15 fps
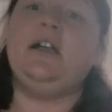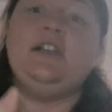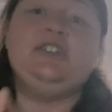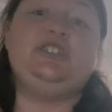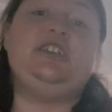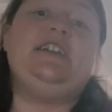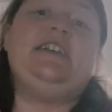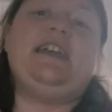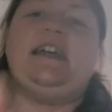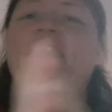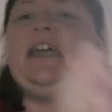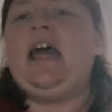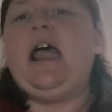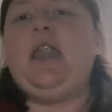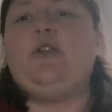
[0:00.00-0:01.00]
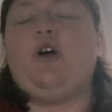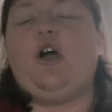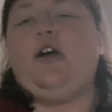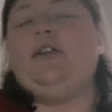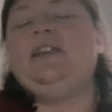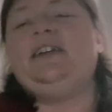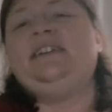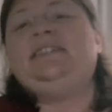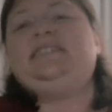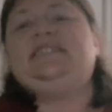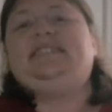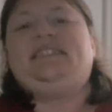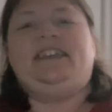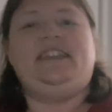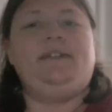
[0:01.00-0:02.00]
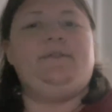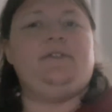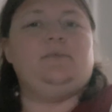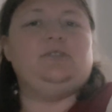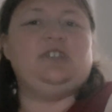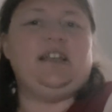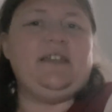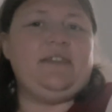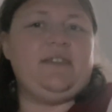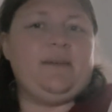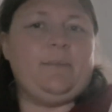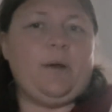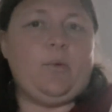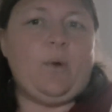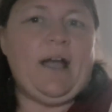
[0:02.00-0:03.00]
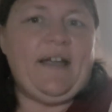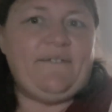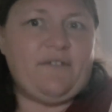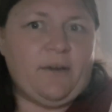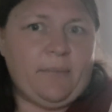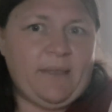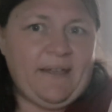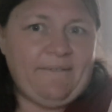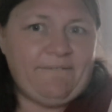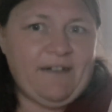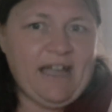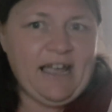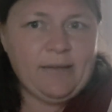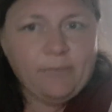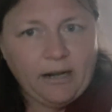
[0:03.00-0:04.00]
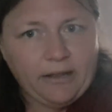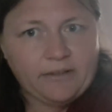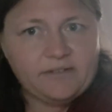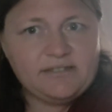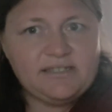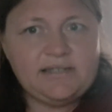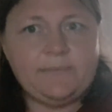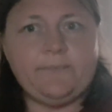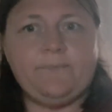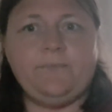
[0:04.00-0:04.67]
She can not only deceive them to get them away from their families,